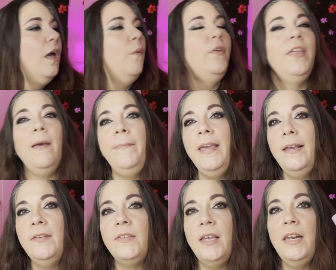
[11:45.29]
With that
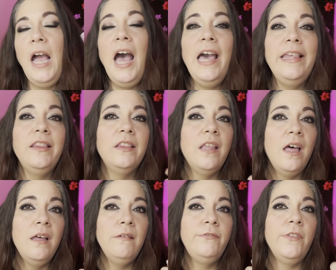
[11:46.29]
being said, I
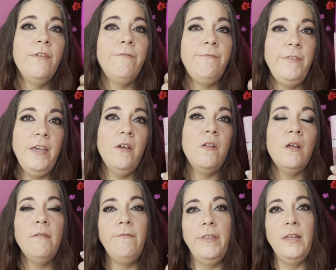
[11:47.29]
loved the feel
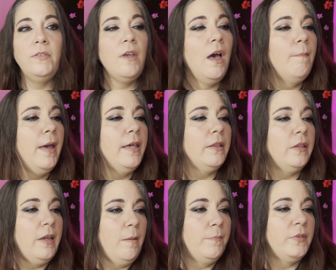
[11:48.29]
of this on my
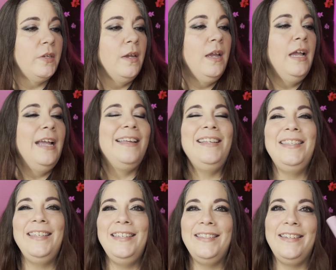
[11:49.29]
lips. This
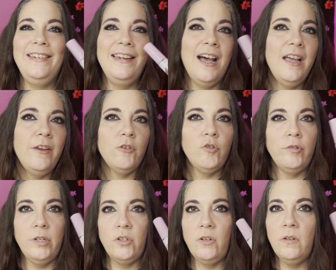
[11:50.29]
is not your
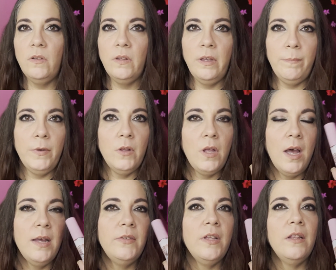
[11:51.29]
traditional lip
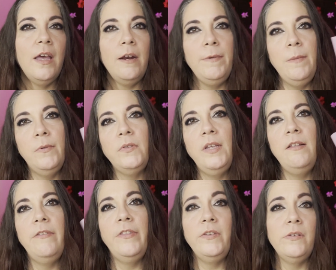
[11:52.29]
gloss. A lot of people say
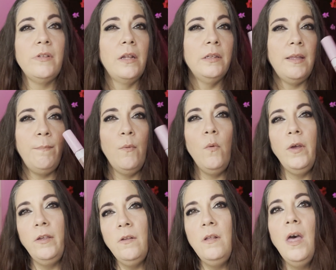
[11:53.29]
that this is a lip
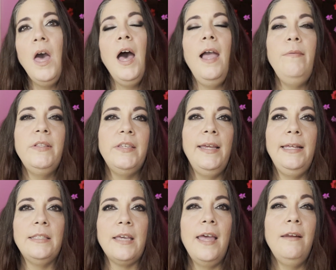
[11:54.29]
oil. I would say
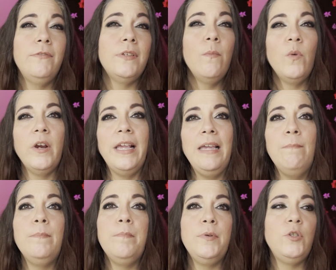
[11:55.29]
it's kind of somewhere
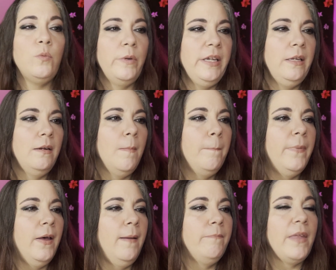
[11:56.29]
in between,
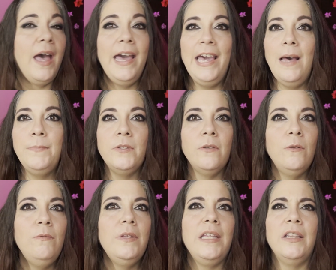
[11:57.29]
but I
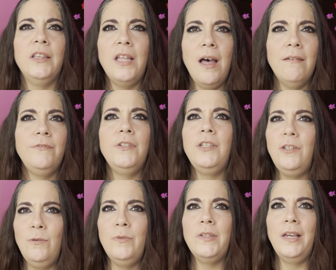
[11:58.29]
absolutely loved
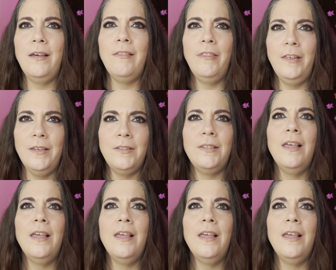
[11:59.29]
using this